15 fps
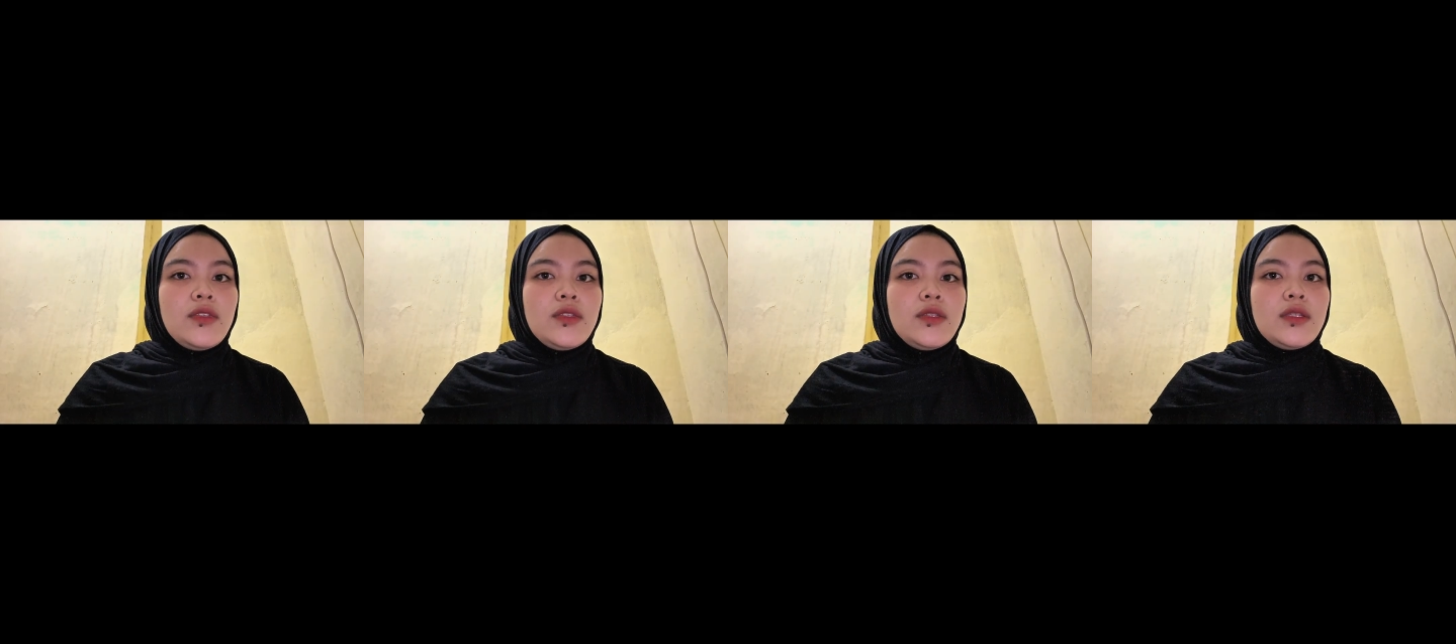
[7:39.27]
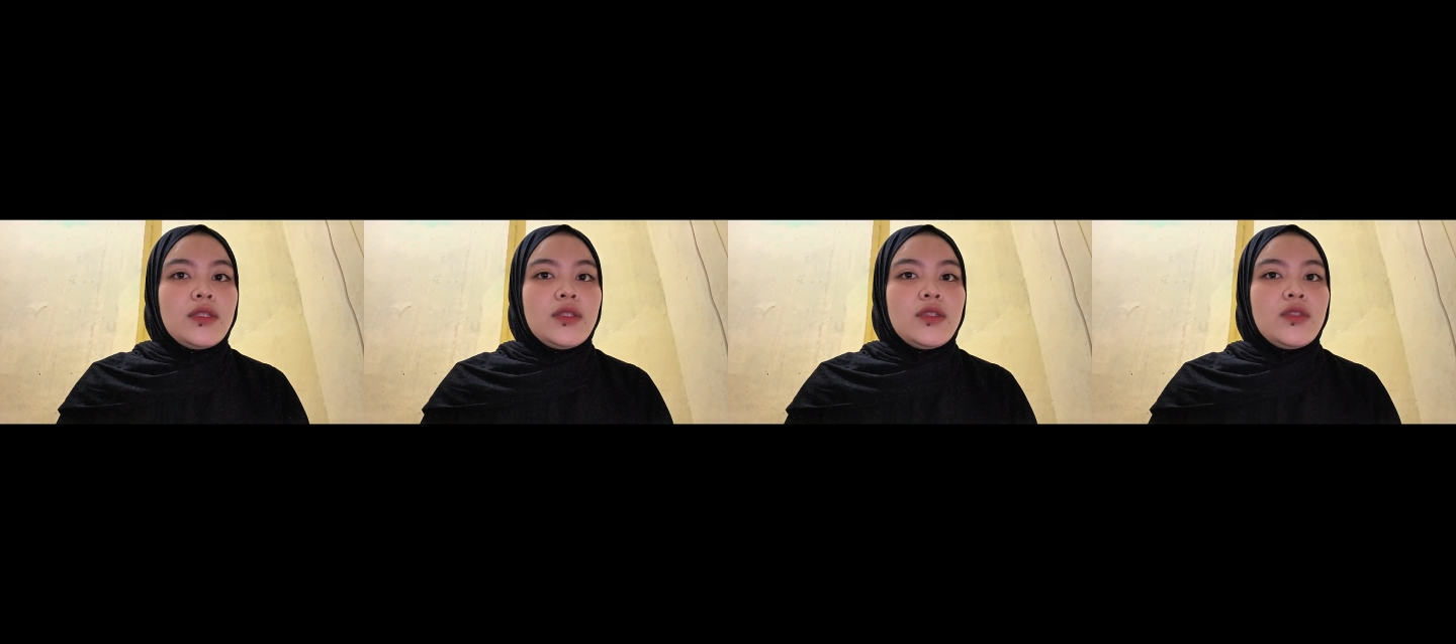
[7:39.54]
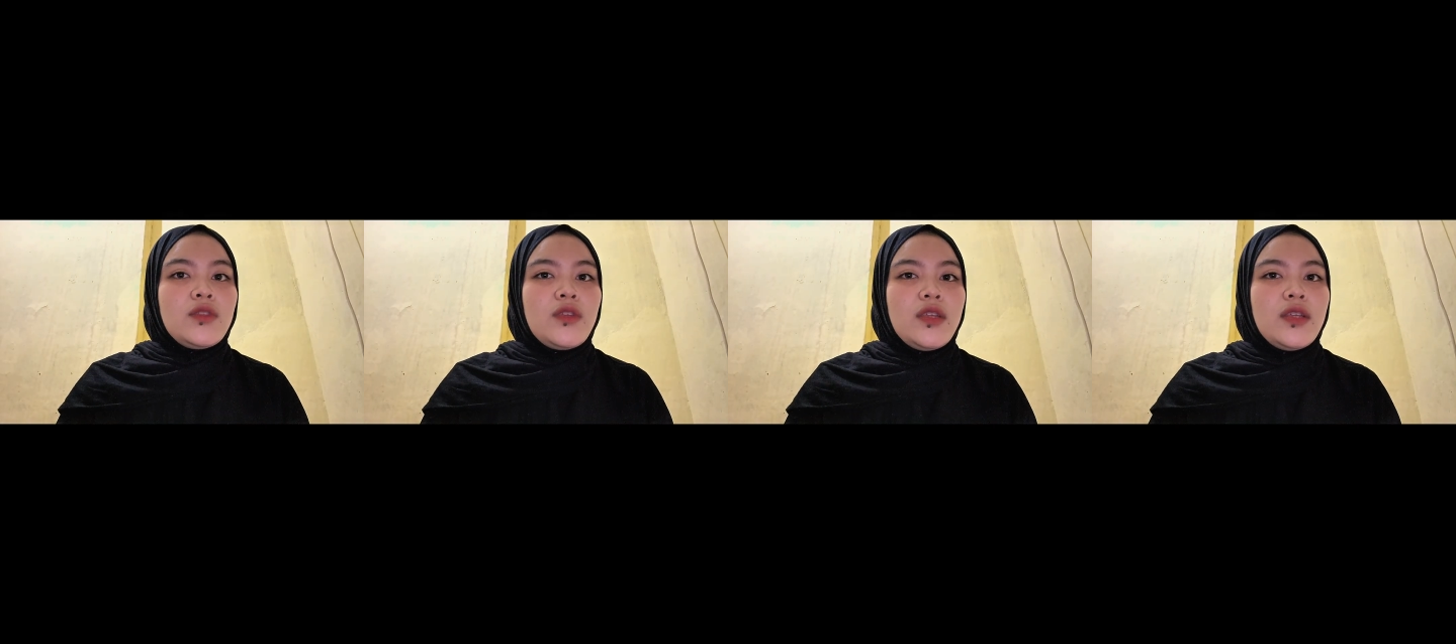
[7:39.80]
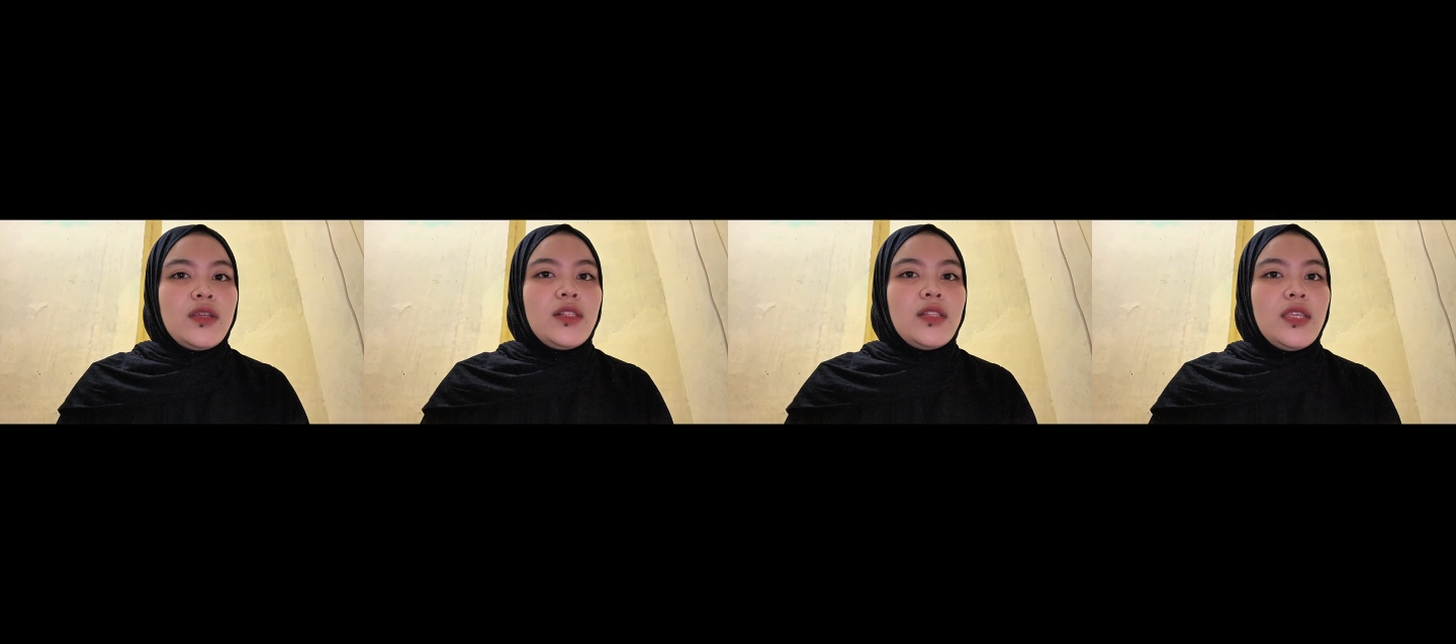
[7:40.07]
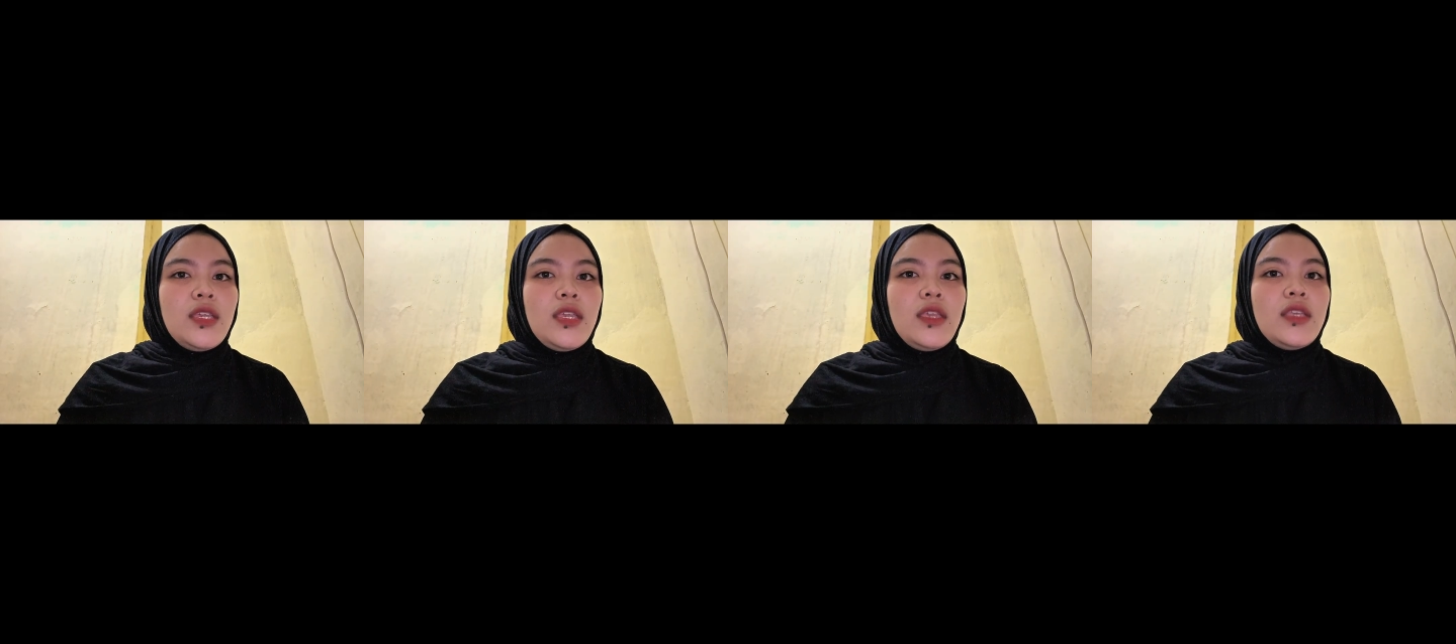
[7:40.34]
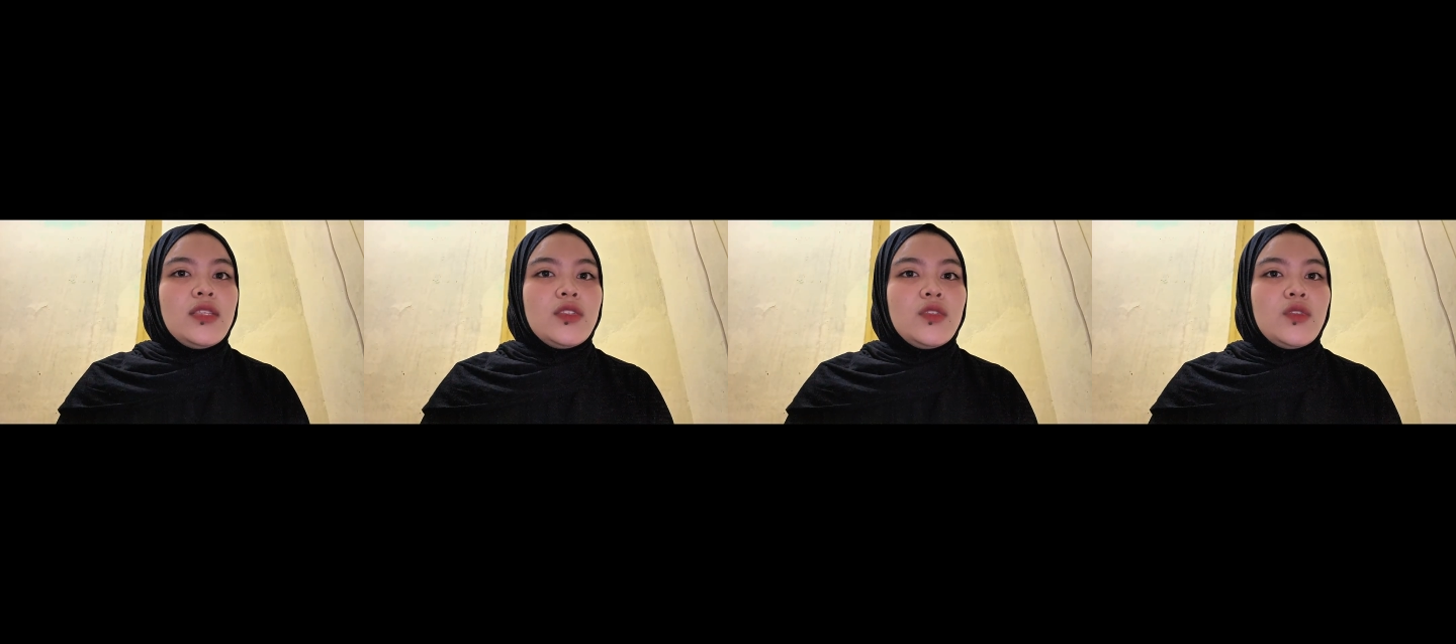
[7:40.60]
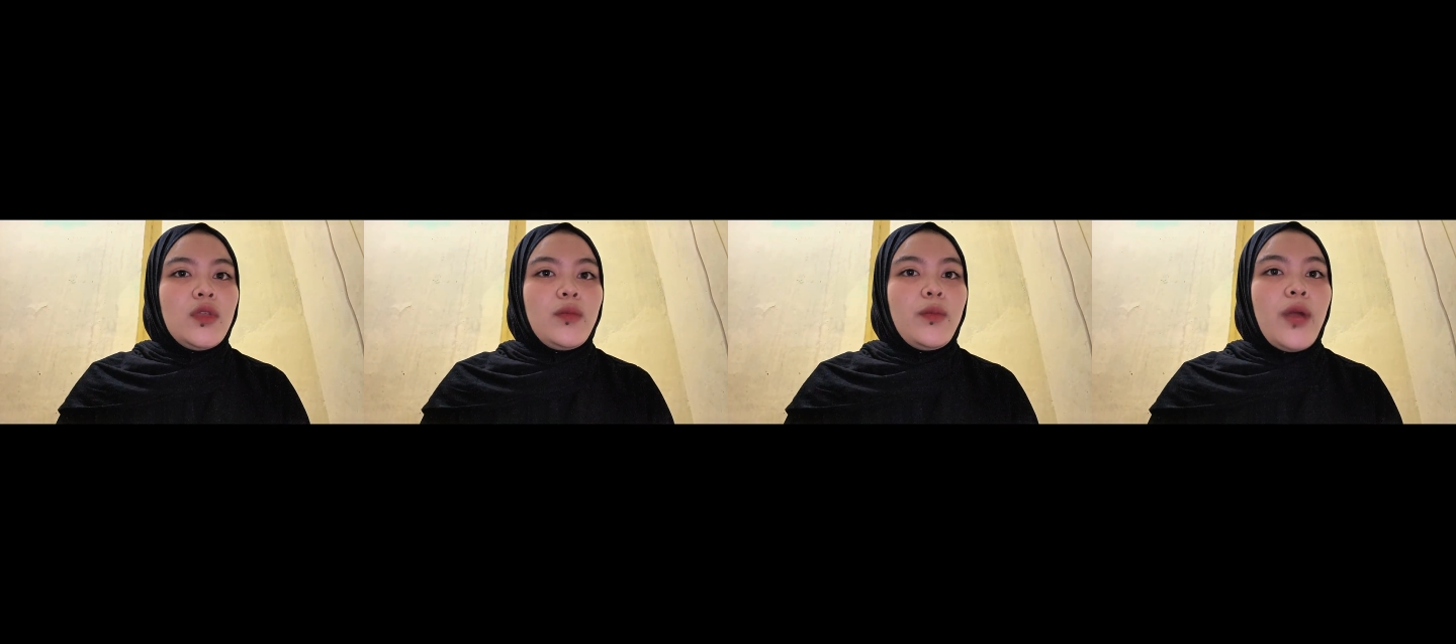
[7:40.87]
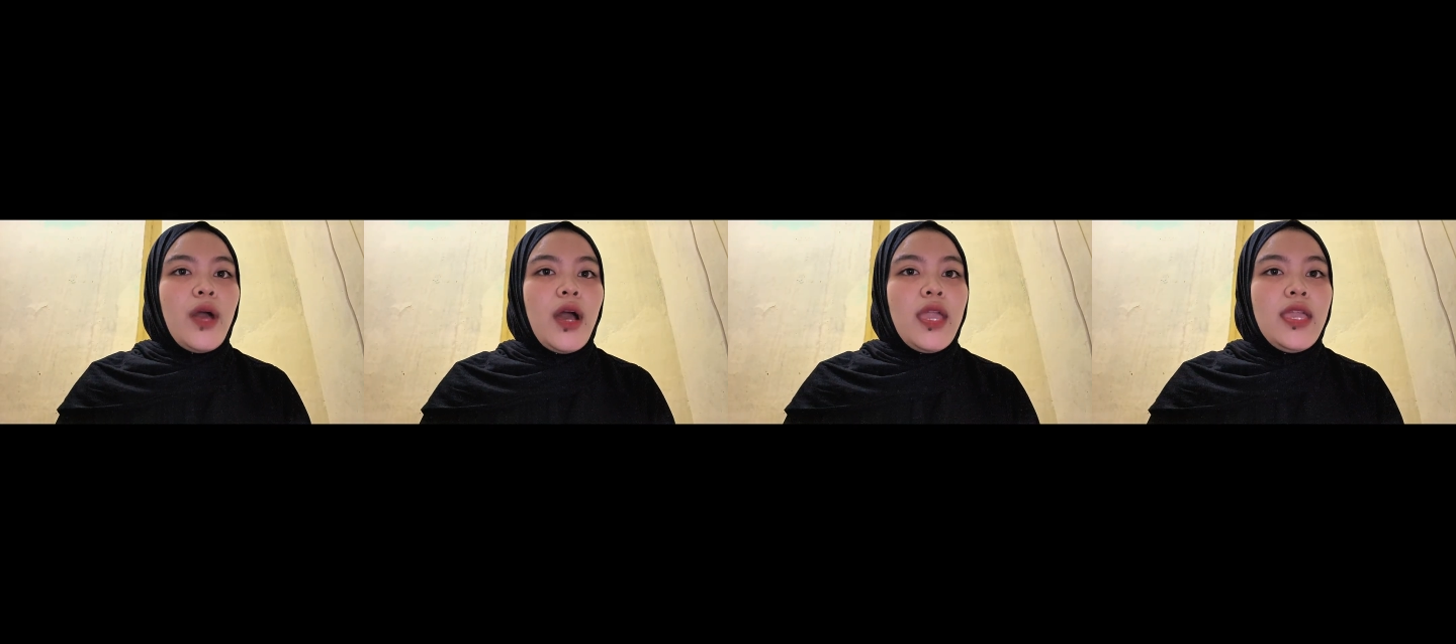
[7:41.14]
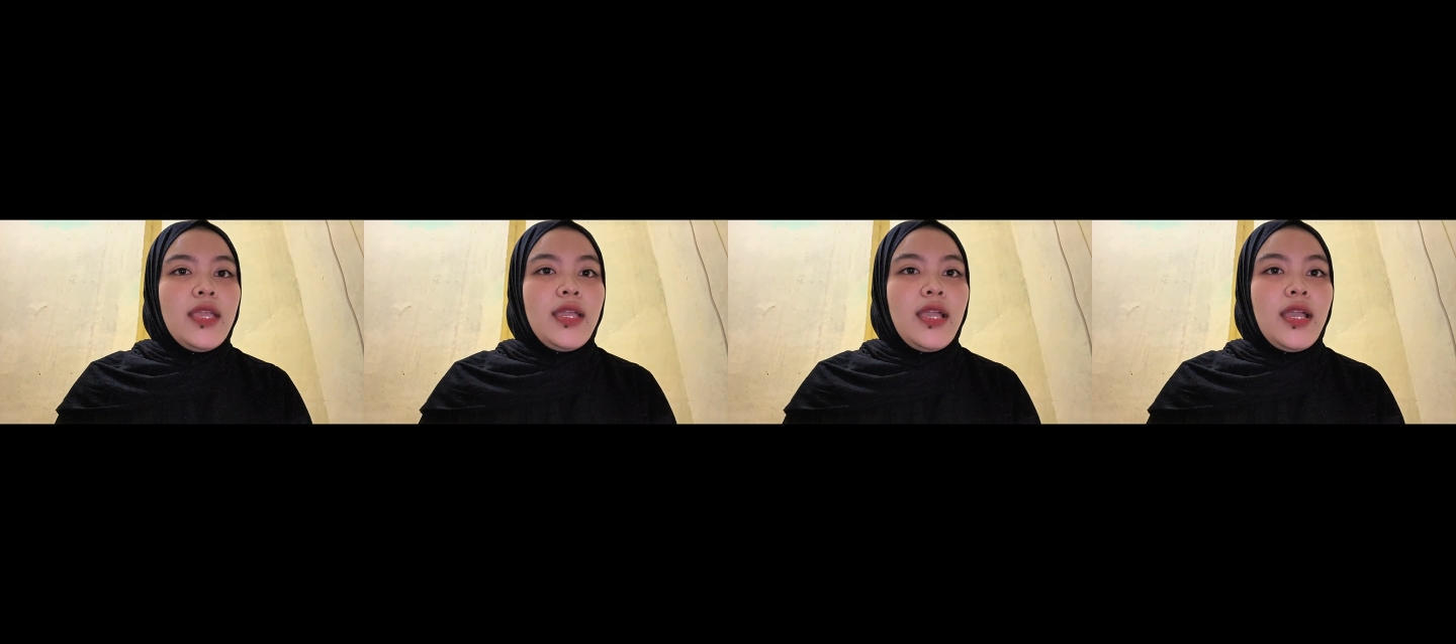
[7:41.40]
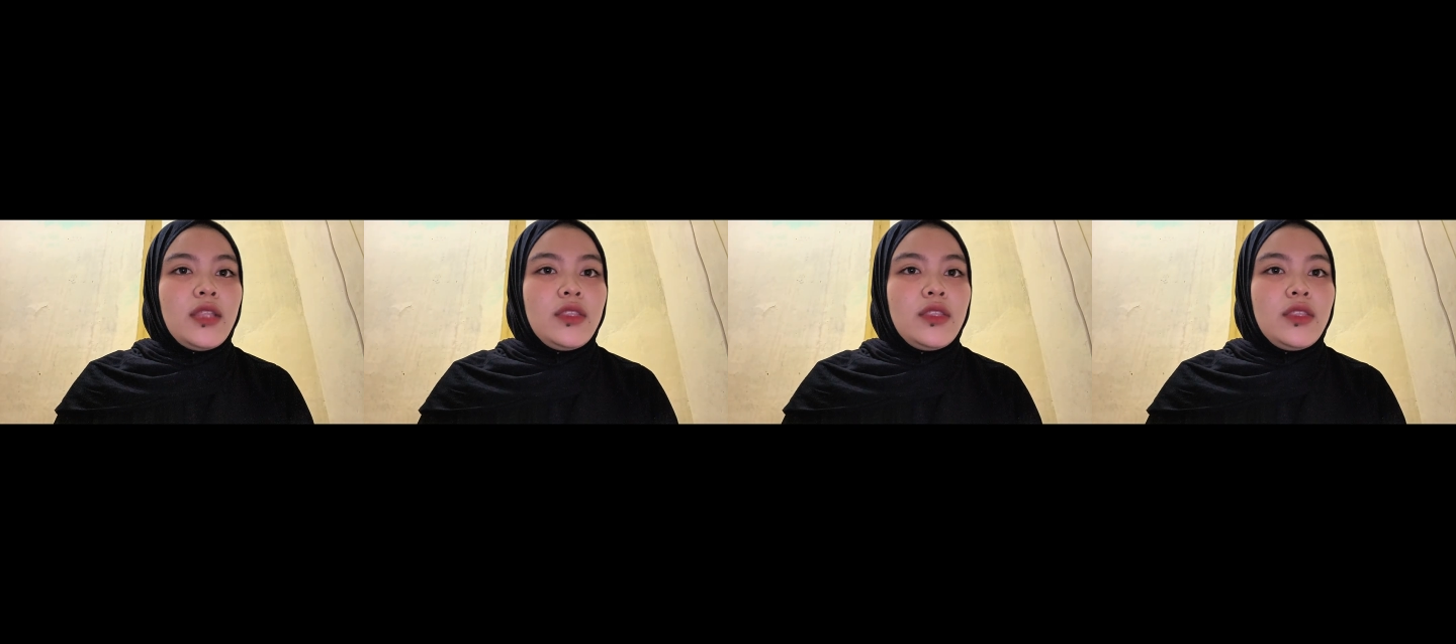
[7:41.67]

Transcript: strictly issued by